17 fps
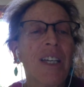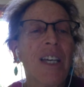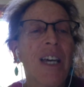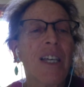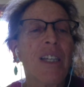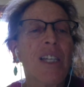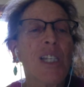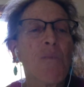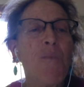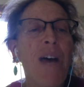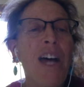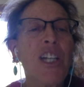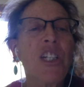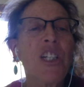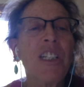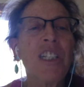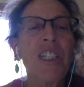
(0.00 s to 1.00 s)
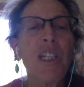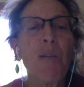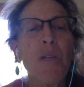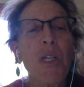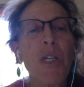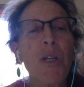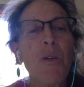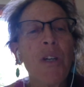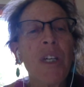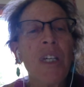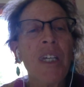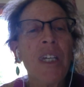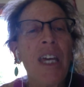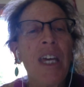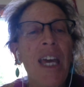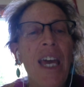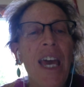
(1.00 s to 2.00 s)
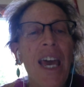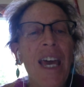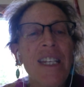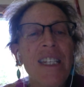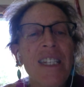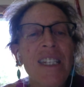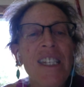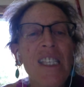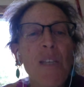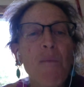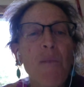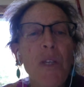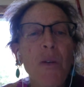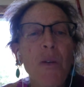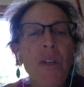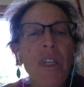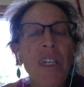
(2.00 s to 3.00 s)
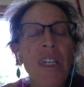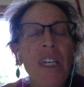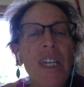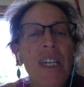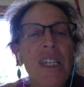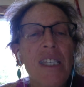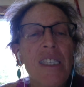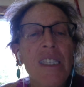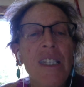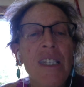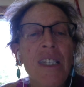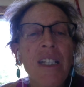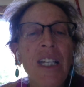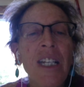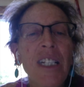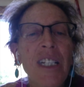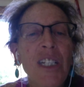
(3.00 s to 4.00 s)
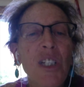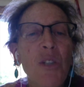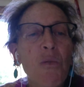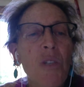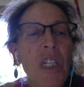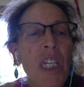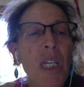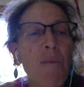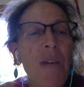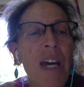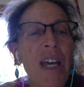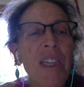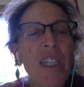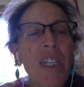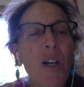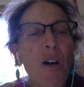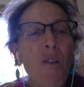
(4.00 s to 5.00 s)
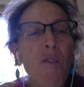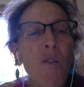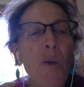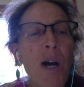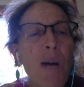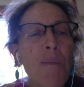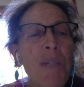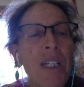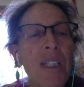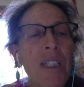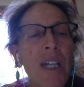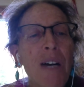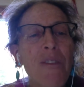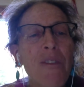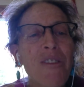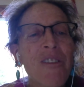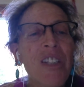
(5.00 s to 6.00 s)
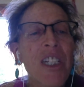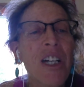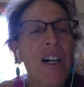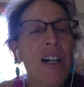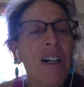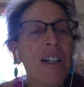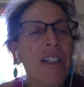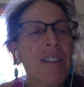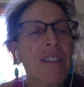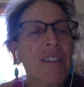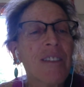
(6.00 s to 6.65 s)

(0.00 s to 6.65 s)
This magically appearing and disappearing, scintillating dream and the overwhelming love of it all.